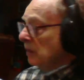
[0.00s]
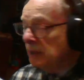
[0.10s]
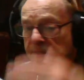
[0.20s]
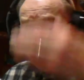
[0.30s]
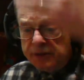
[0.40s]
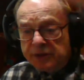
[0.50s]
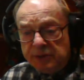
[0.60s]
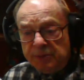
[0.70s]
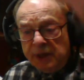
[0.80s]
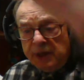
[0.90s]
appears to
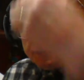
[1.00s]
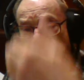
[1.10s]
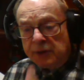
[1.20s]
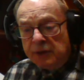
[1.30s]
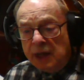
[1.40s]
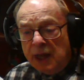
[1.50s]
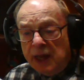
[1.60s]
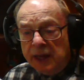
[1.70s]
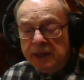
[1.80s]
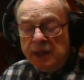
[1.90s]
be a vertical
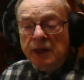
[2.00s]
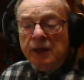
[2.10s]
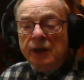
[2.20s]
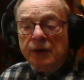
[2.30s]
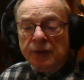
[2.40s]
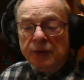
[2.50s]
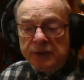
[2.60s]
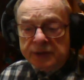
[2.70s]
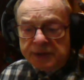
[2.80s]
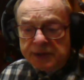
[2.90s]
line through the
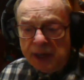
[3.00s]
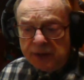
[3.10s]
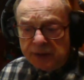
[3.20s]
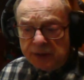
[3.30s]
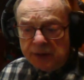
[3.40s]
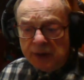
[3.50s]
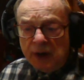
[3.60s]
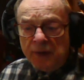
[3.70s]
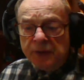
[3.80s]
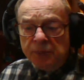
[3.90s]
center
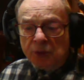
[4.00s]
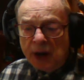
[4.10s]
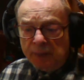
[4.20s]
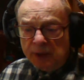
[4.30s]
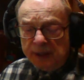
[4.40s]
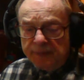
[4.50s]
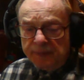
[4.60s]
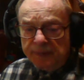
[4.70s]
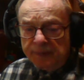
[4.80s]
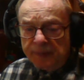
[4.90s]
of the parabola?
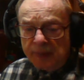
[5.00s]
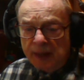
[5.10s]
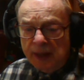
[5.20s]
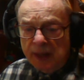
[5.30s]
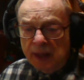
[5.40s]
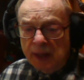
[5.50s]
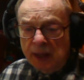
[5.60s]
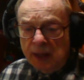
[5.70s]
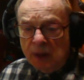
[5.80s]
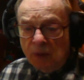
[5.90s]

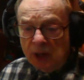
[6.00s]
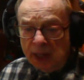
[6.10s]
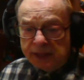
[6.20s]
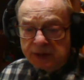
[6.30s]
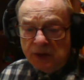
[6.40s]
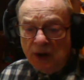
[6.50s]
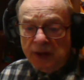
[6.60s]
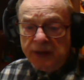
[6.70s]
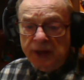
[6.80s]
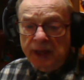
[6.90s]
Well, that's called
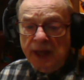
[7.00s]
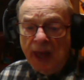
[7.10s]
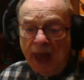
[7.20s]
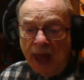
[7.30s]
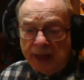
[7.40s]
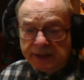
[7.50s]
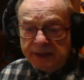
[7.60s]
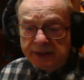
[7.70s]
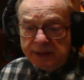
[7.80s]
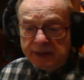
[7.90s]
the
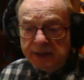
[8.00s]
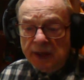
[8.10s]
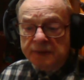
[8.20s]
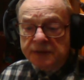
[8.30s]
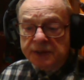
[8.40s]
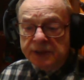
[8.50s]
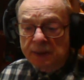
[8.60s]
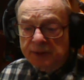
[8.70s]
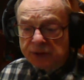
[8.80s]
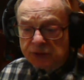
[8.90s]
axis of
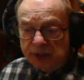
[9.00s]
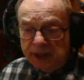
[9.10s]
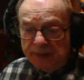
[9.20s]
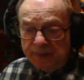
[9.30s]
symmetry.